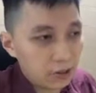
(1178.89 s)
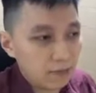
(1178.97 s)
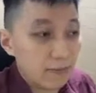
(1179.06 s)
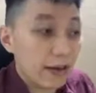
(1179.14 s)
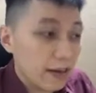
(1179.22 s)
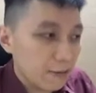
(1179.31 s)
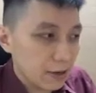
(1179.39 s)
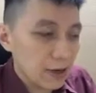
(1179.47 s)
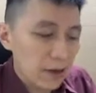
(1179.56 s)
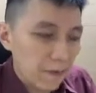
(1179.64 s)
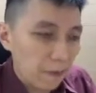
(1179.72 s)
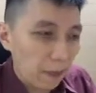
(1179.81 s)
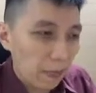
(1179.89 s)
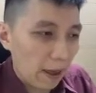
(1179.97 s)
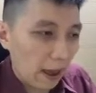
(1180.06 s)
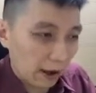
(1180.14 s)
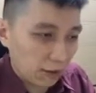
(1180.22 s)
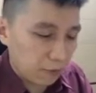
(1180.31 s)
Maybe
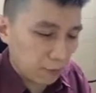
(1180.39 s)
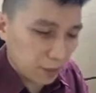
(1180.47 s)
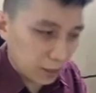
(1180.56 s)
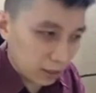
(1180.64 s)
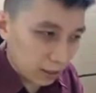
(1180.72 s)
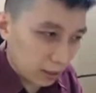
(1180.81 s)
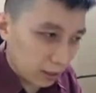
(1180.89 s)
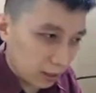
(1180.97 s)
at the beginning